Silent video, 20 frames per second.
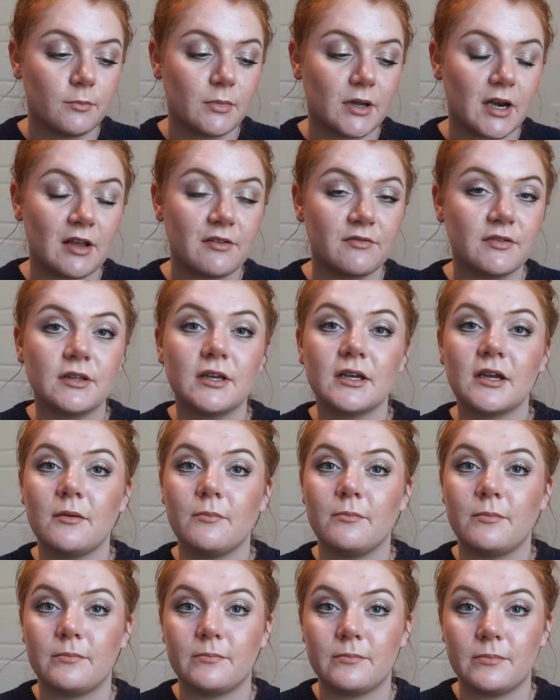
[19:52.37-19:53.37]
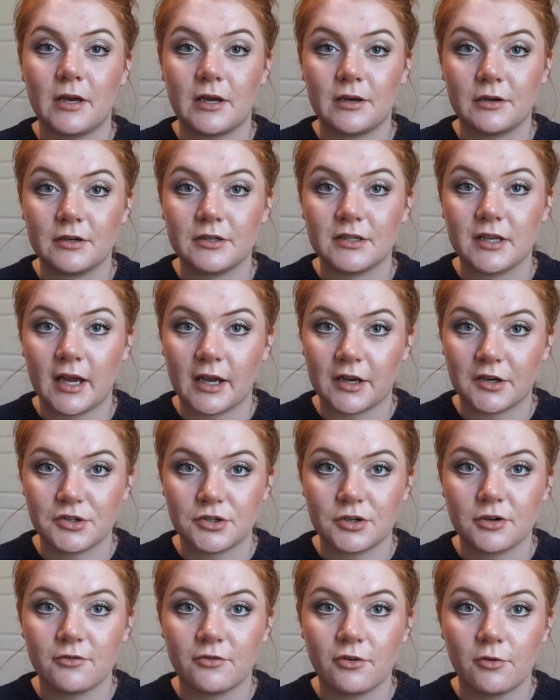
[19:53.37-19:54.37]
but I feel like better
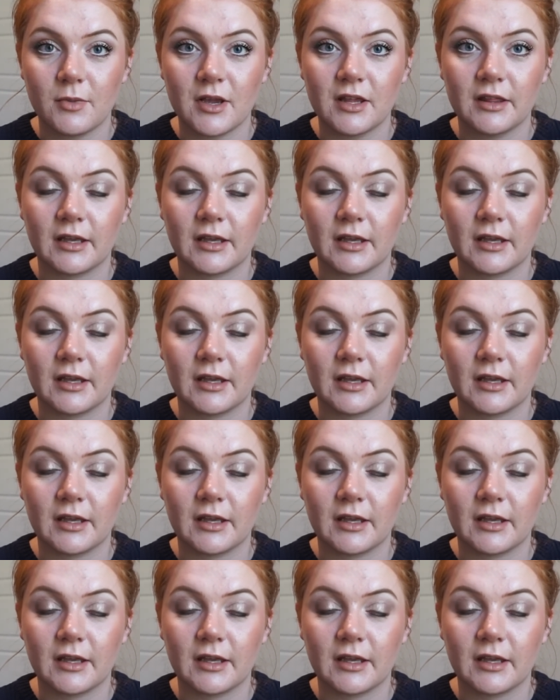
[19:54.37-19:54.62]
texture for me.